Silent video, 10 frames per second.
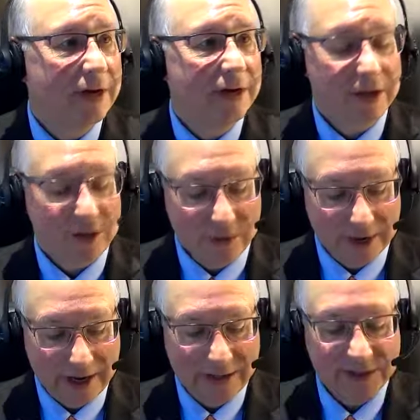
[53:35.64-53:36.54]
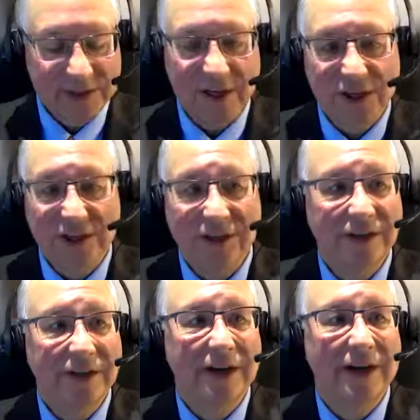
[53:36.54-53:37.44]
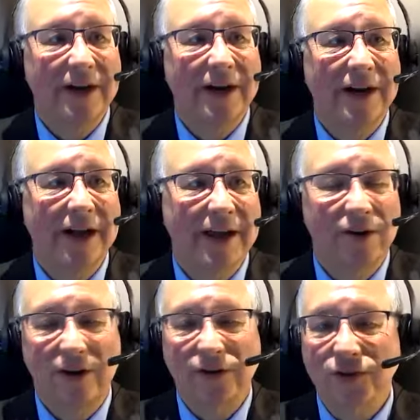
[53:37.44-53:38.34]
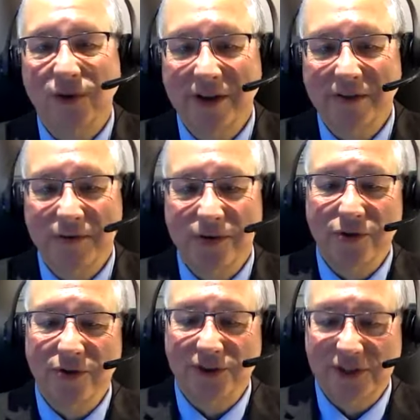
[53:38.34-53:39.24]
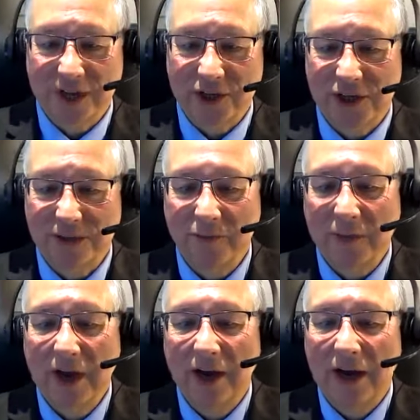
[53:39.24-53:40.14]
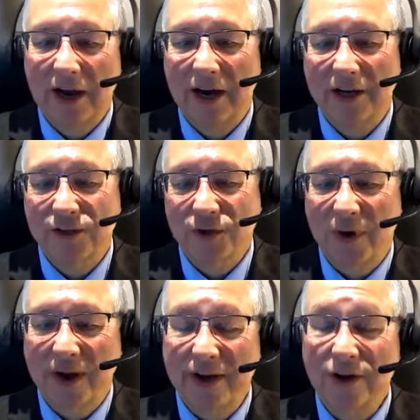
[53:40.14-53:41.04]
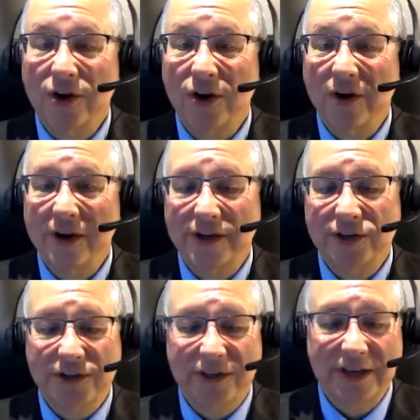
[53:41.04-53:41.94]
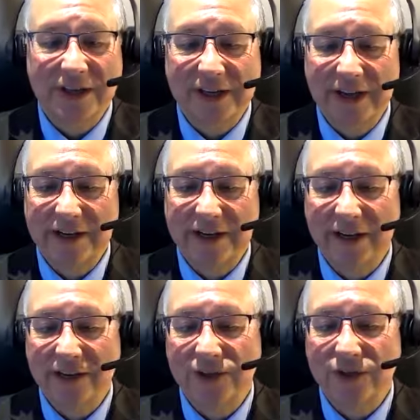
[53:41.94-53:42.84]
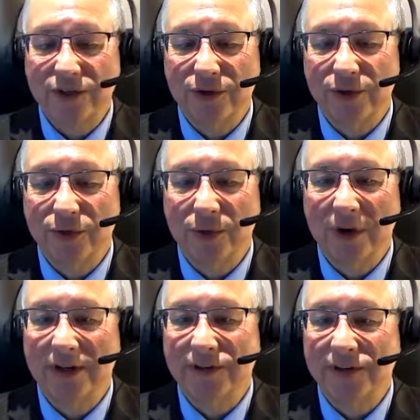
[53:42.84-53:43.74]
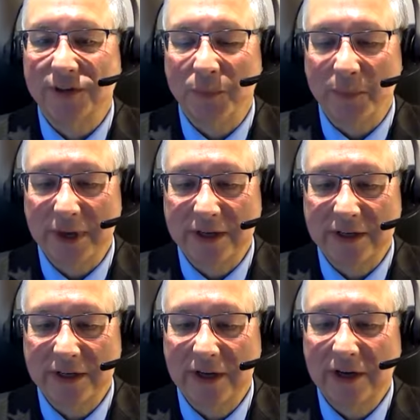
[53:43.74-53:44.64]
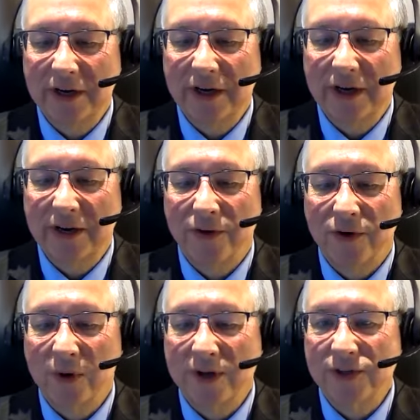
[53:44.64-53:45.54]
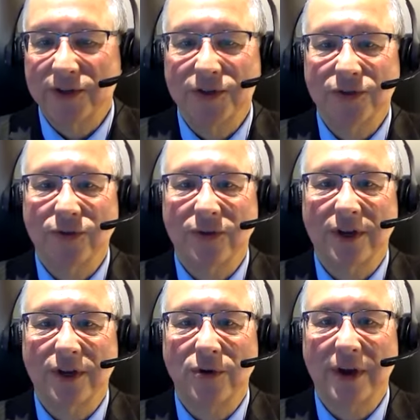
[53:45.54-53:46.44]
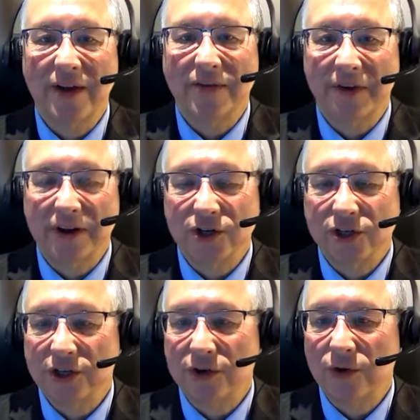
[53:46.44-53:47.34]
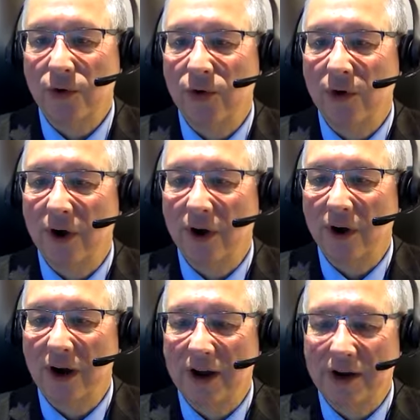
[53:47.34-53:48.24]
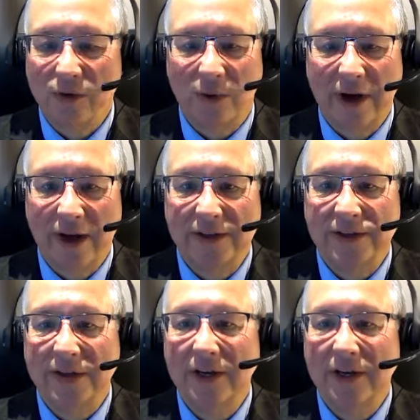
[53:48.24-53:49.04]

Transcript: Q&A session and also any further discussion. So I encourage the attendees to submit their questions through the Q&A function or otherwise.